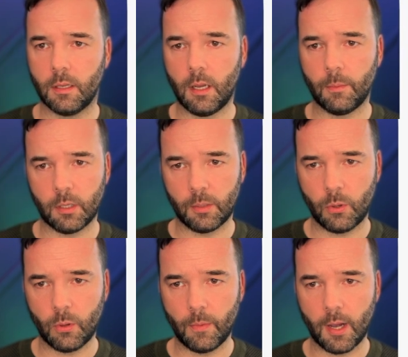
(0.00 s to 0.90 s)
I'm going to
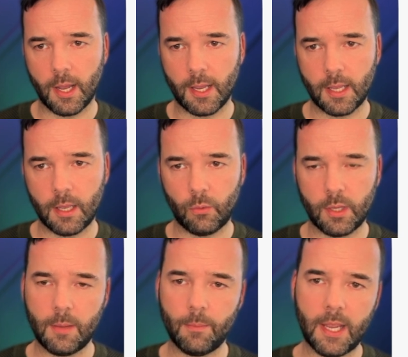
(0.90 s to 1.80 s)
put
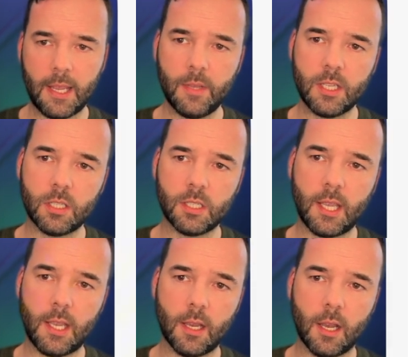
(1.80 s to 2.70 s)
within my images
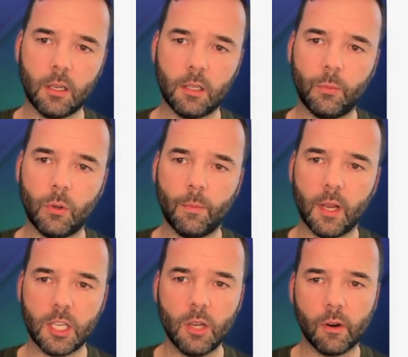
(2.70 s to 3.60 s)
here, I'm going to put my
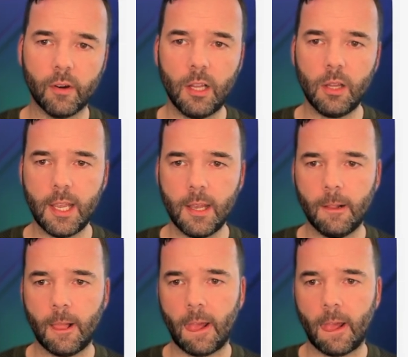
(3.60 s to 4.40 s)
URL here.